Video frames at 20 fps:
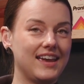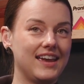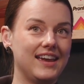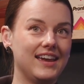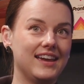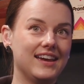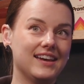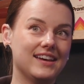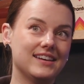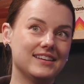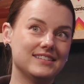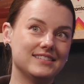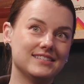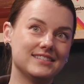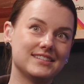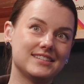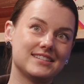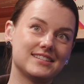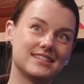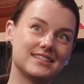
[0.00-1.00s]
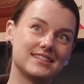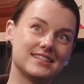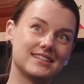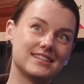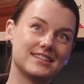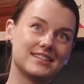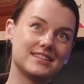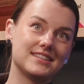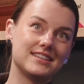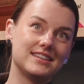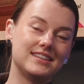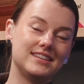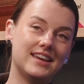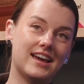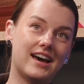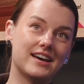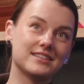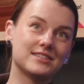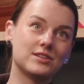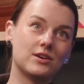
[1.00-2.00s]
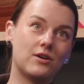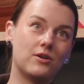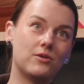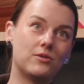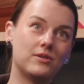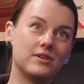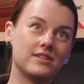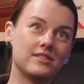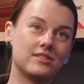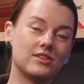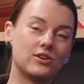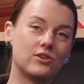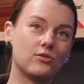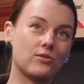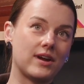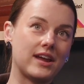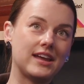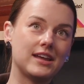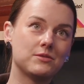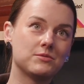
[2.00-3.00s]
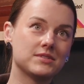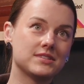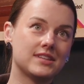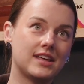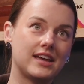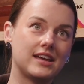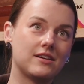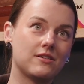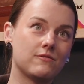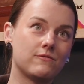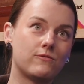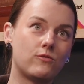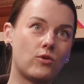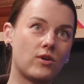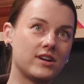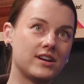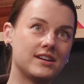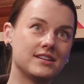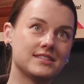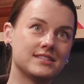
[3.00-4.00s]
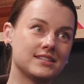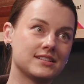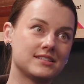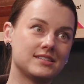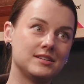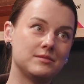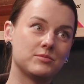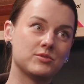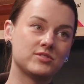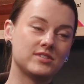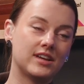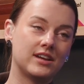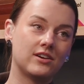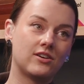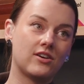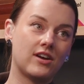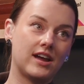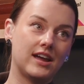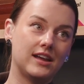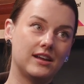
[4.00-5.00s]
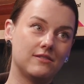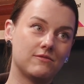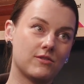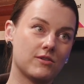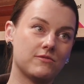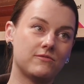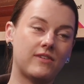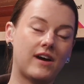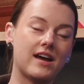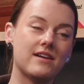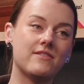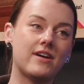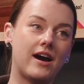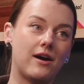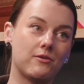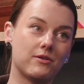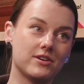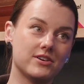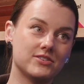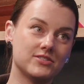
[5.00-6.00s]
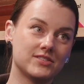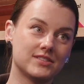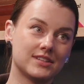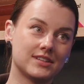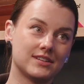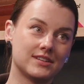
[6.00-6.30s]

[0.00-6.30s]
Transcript: And yeah, so the grade was like 40 to 60% grade for 5 hours.